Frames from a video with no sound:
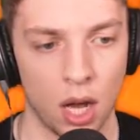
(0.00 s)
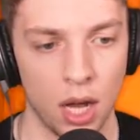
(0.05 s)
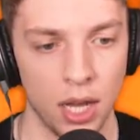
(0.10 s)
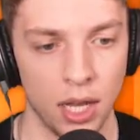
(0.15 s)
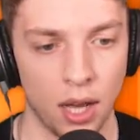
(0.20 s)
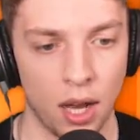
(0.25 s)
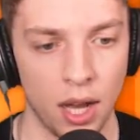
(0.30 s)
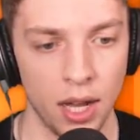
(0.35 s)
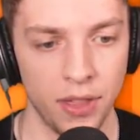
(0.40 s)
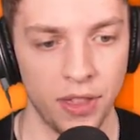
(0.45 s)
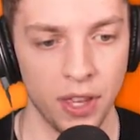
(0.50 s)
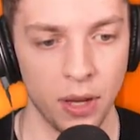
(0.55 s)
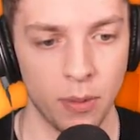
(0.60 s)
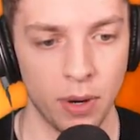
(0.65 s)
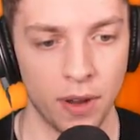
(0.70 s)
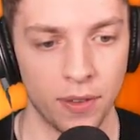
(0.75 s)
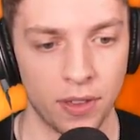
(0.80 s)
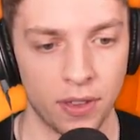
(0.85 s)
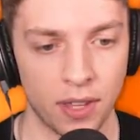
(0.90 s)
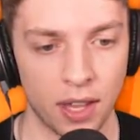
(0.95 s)
I, I think
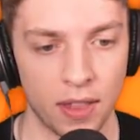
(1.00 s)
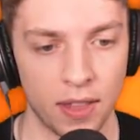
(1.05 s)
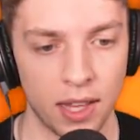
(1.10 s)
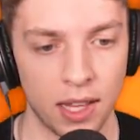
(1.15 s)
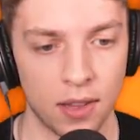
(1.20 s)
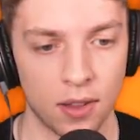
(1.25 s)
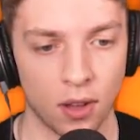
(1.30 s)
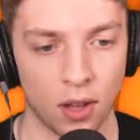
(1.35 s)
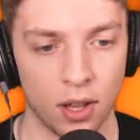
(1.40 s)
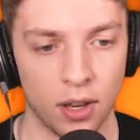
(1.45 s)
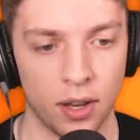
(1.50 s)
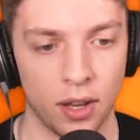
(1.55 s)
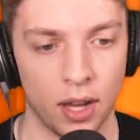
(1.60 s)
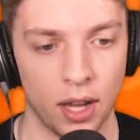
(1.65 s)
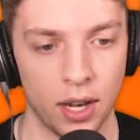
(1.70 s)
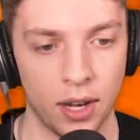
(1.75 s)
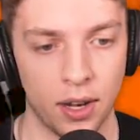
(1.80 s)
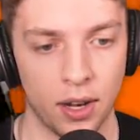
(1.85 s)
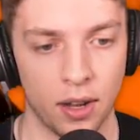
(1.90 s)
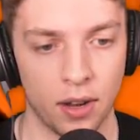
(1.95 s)
we have to set these on.
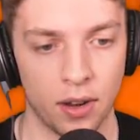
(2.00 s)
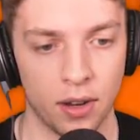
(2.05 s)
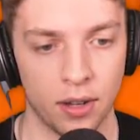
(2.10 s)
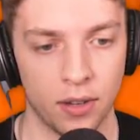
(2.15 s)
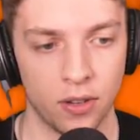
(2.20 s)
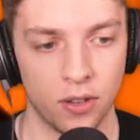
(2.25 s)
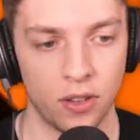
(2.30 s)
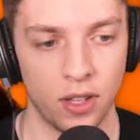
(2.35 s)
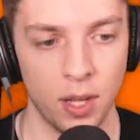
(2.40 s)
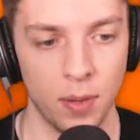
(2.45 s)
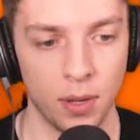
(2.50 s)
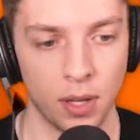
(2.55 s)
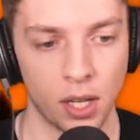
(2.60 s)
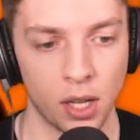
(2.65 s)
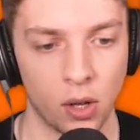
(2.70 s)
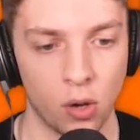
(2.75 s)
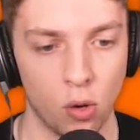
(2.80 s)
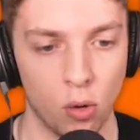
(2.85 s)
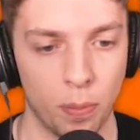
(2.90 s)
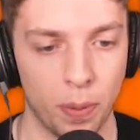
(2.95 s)
I don't know. Just seems like
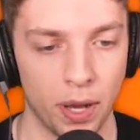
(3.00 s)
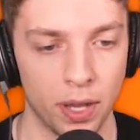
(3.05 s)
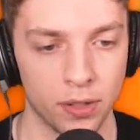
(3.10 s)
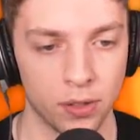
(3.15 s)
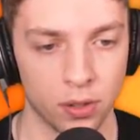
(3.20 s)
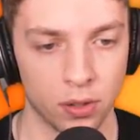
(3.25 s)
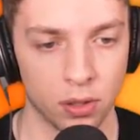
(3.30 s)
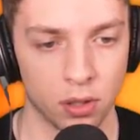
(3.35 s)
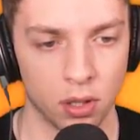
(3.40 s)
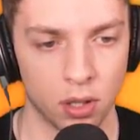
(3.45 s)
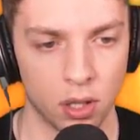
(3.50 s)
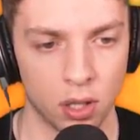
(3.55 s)
a cool puzzle.